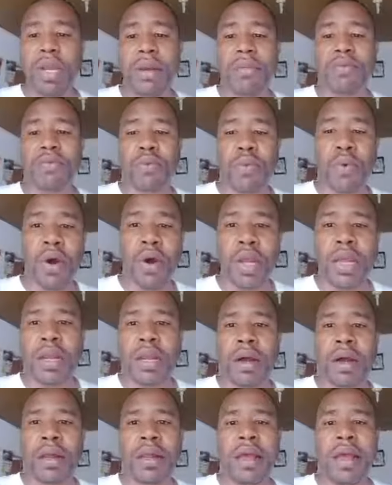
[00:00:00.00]
working on
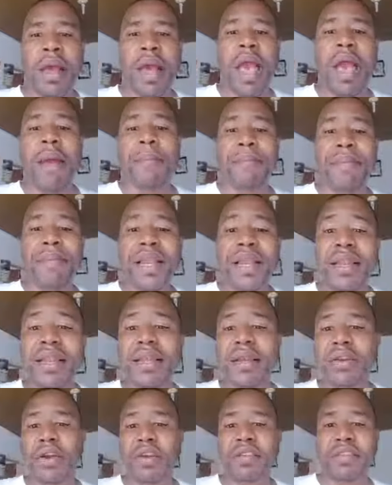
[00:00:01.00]
building
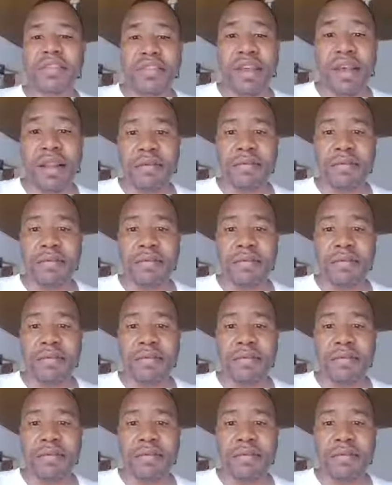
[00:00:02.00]
yourself,